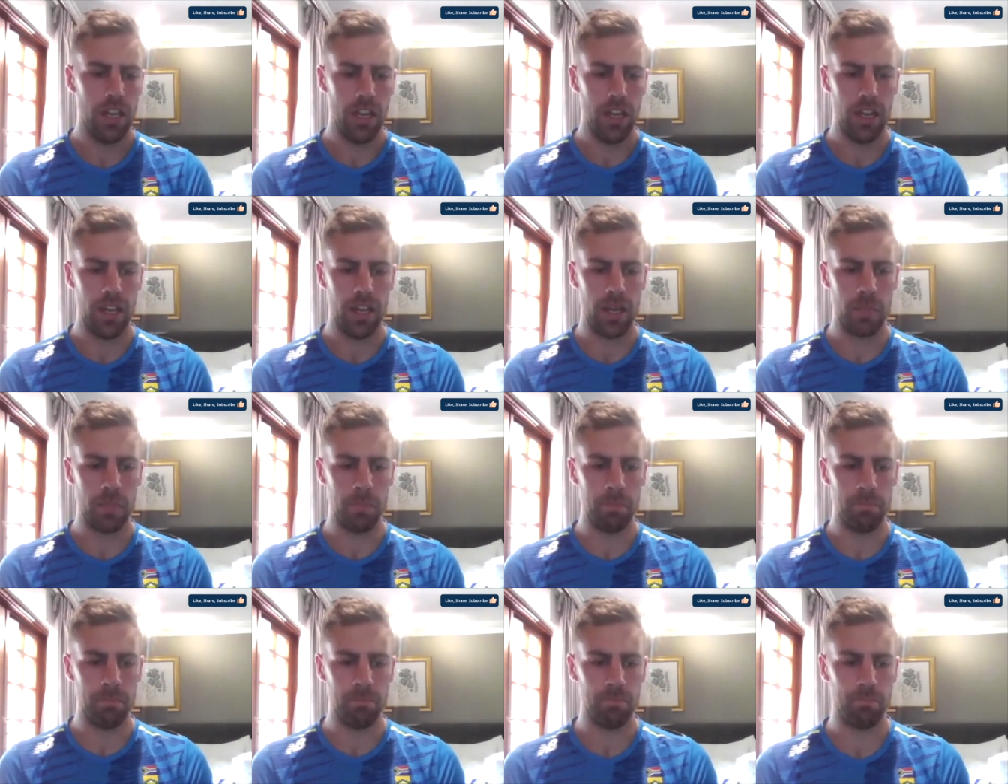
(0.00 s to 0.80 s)

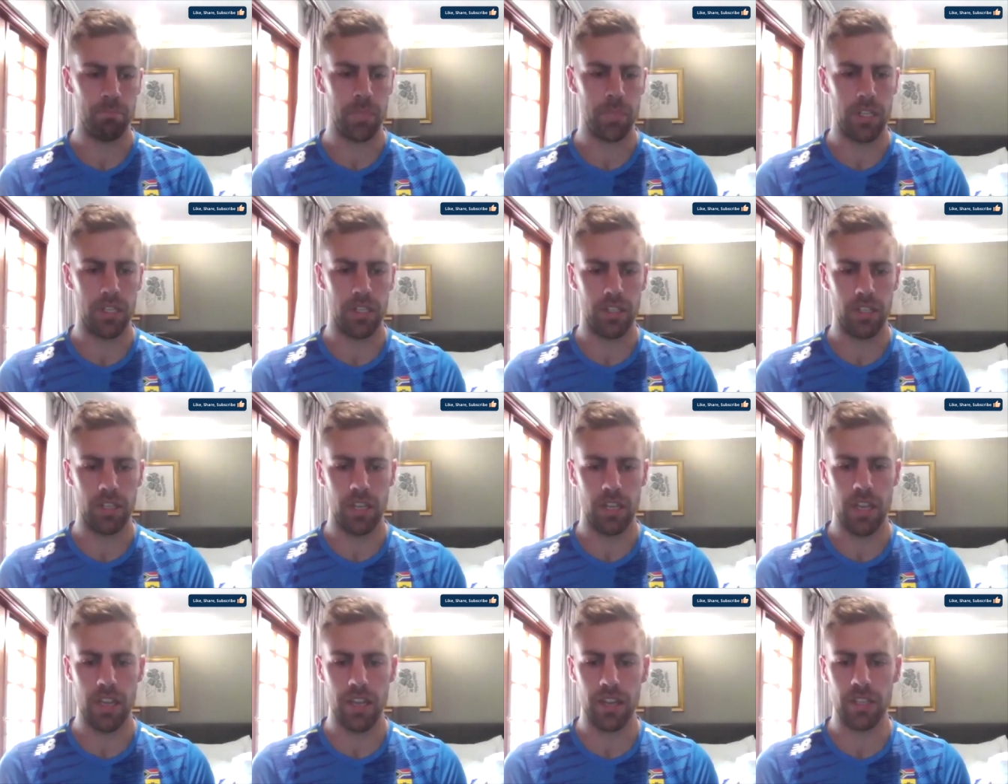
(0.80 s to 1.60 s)

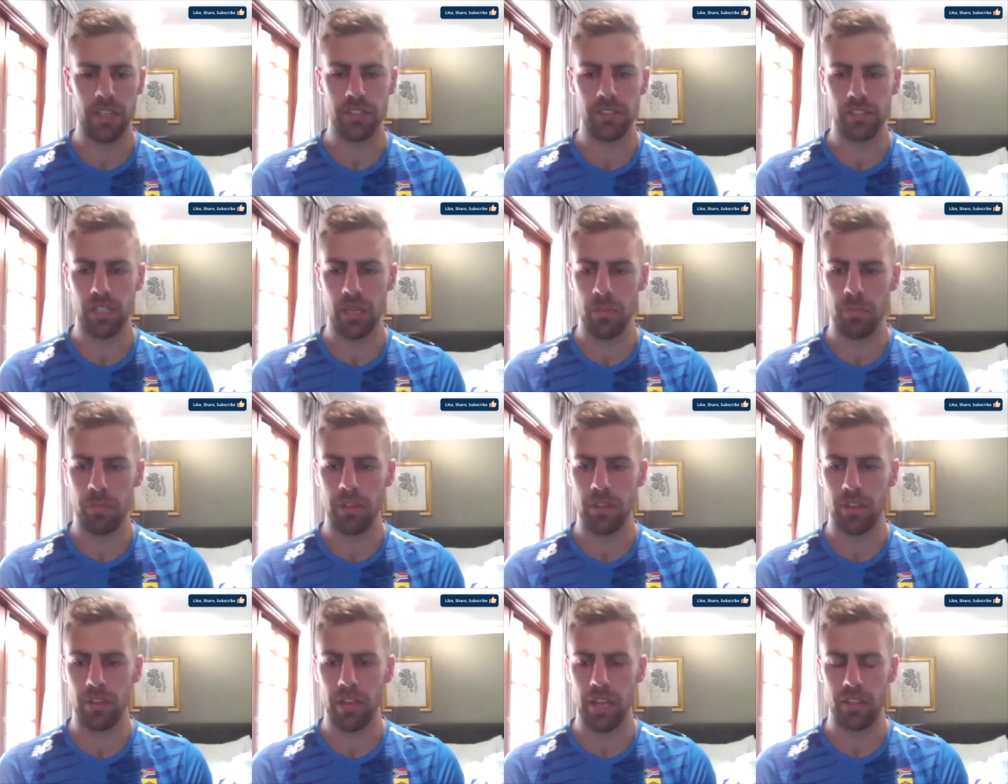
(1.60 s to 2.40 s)
it is
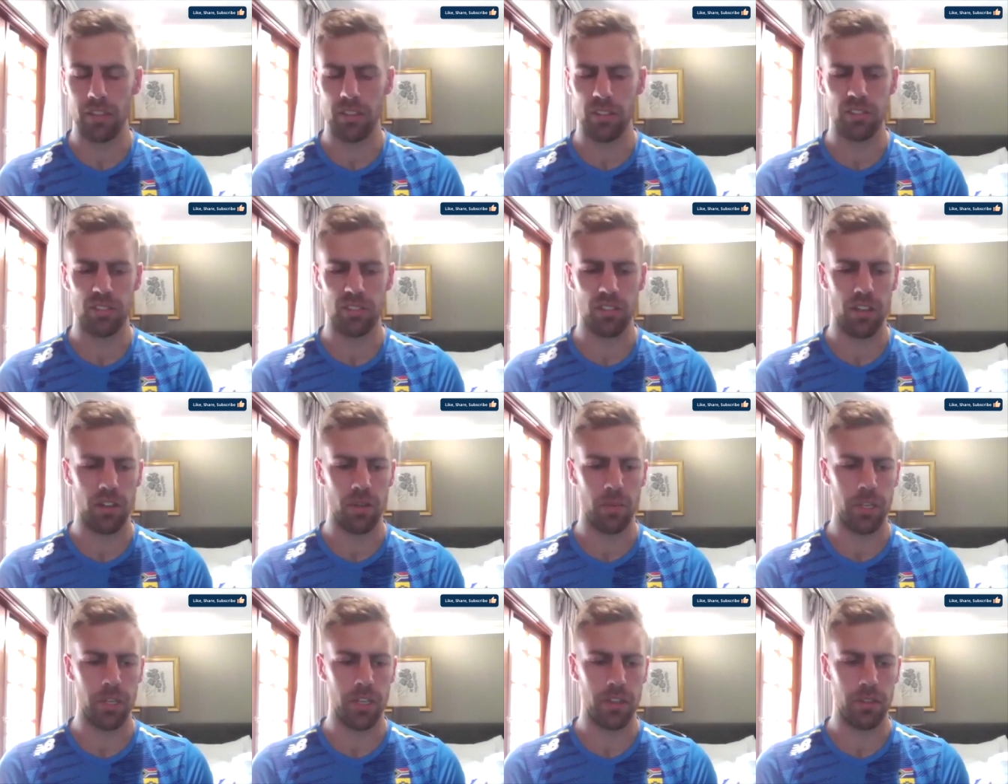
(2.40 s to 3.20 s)
something at the
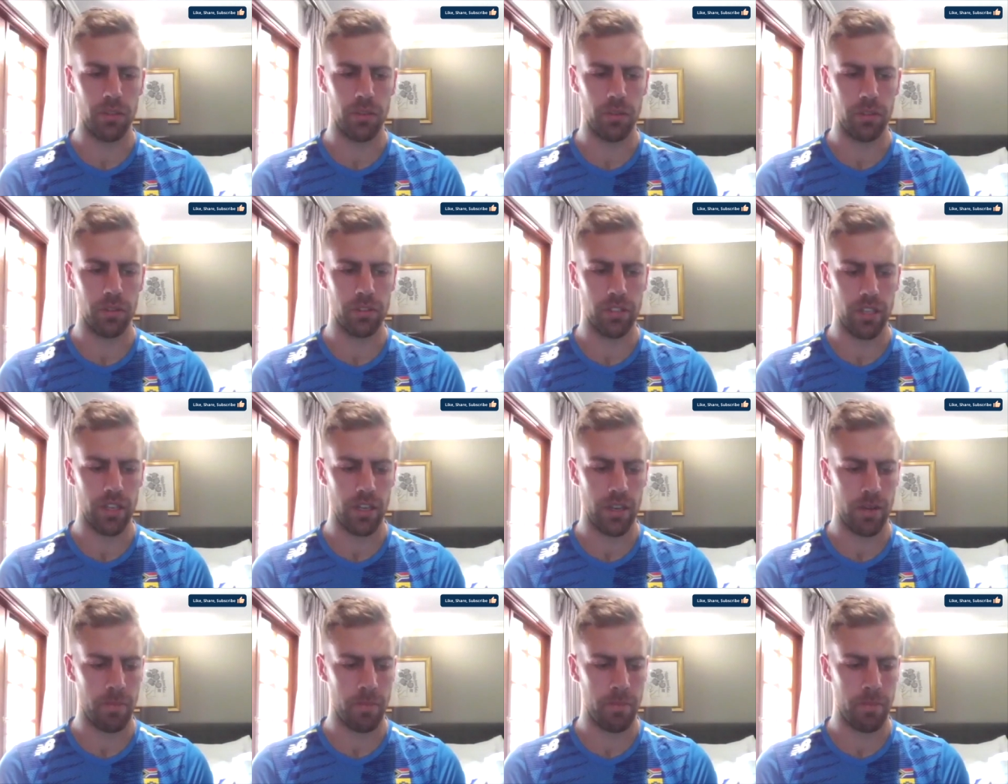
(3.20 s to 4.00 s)
start where I
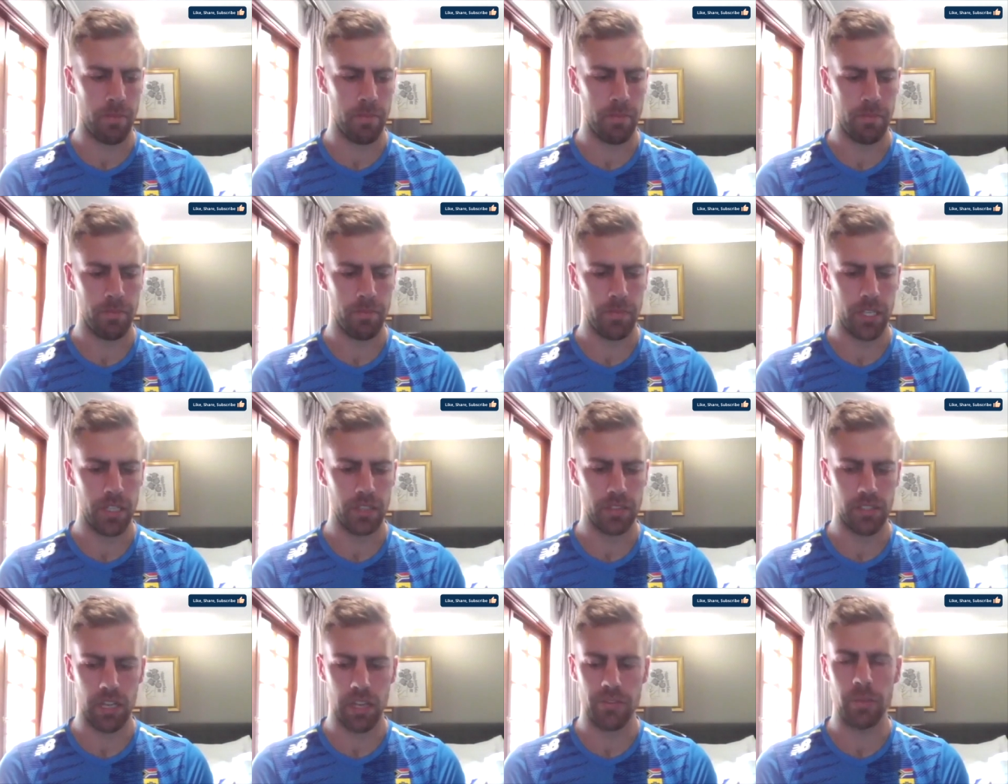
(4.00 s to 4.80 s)
thought,
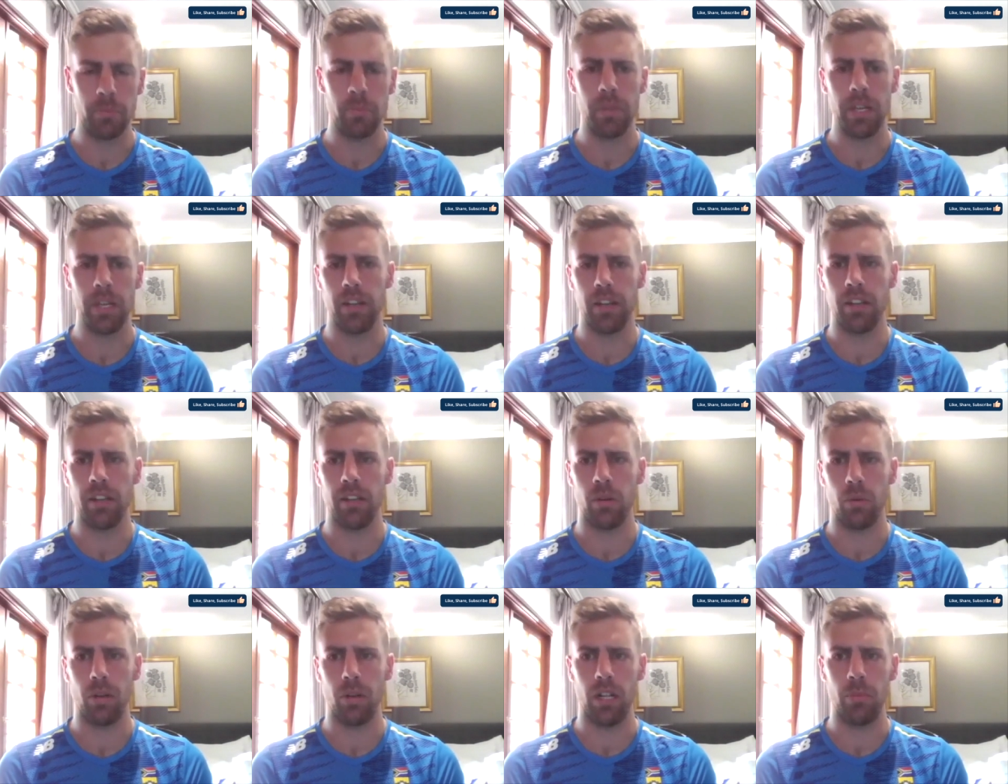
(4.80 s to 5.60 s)
yes, I haven't played it
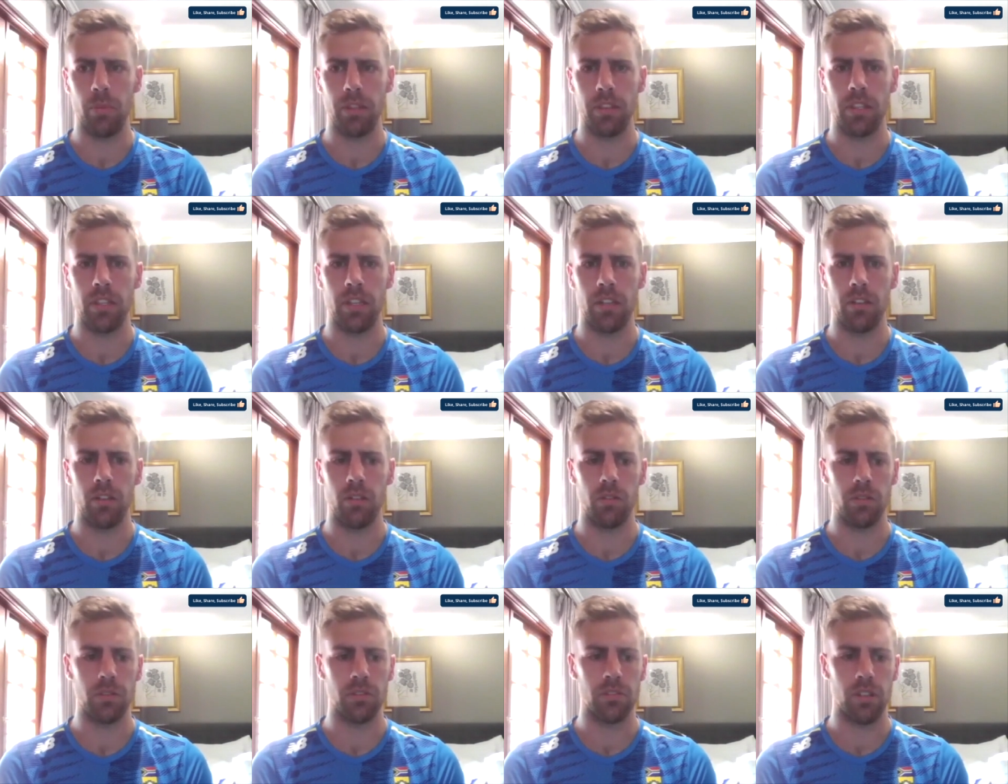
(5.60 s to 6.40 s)
in a while. But then
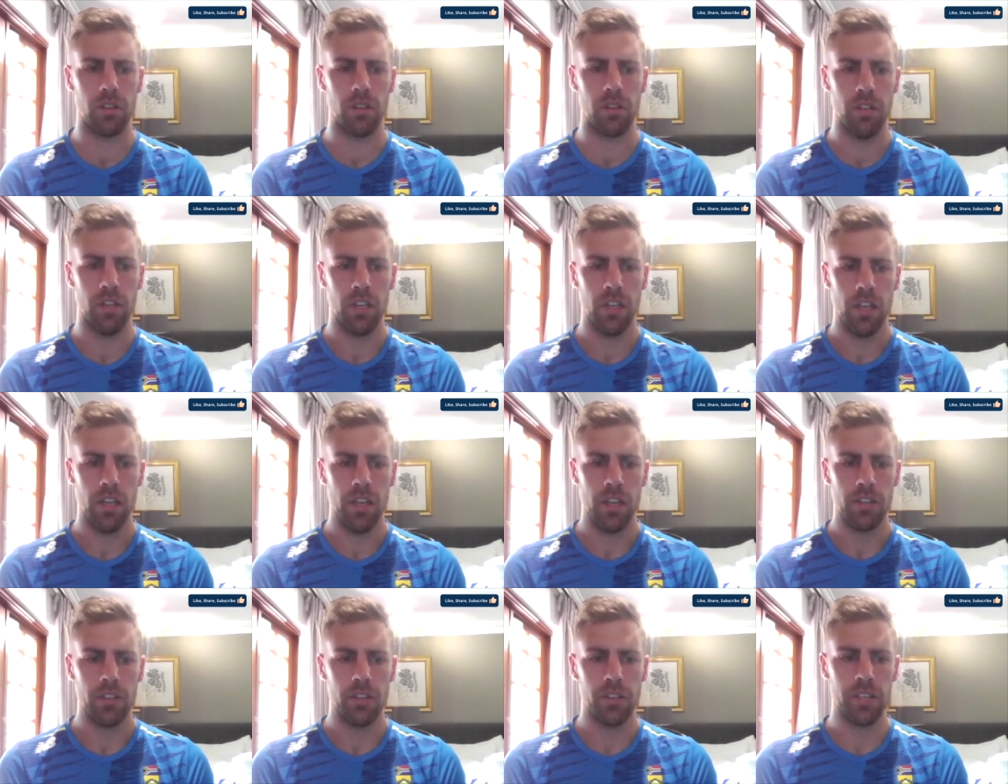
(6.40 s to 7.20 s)
also
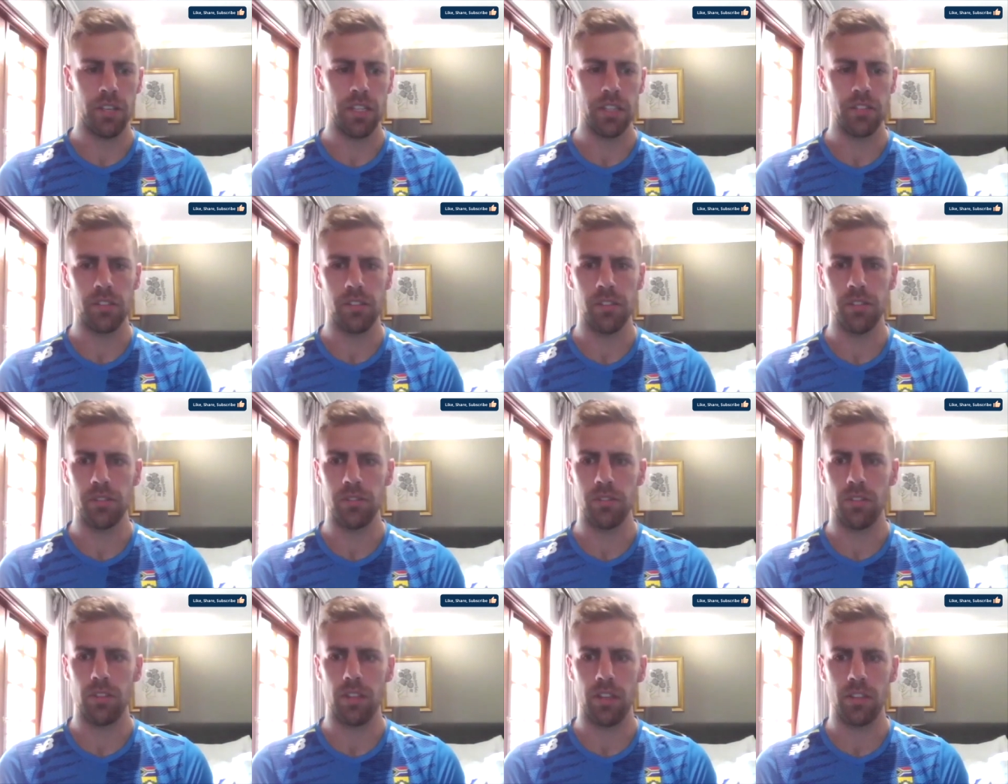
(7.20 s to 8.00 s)
you get used
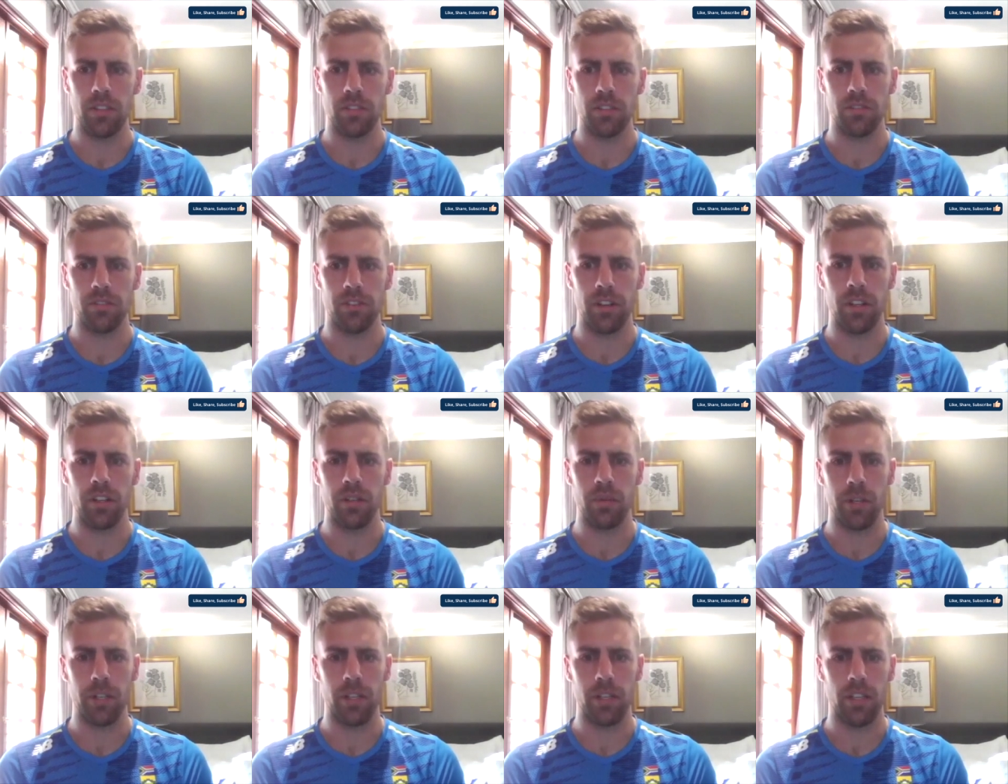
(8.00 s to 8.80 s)
to things very
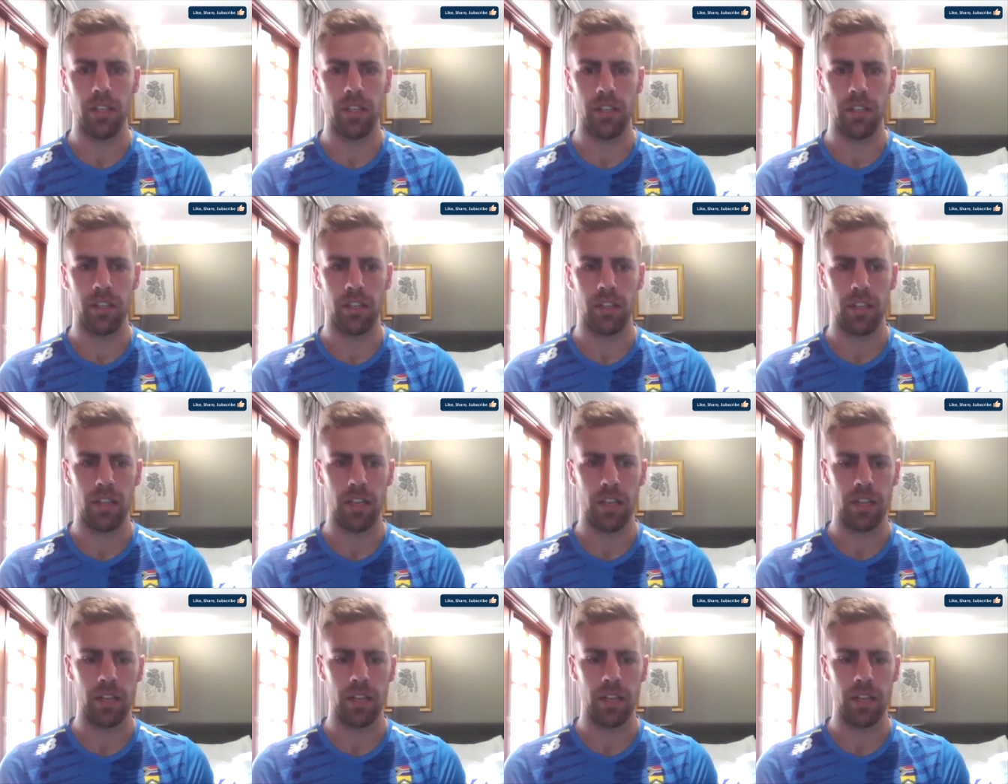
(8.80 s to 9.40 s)
quickly again.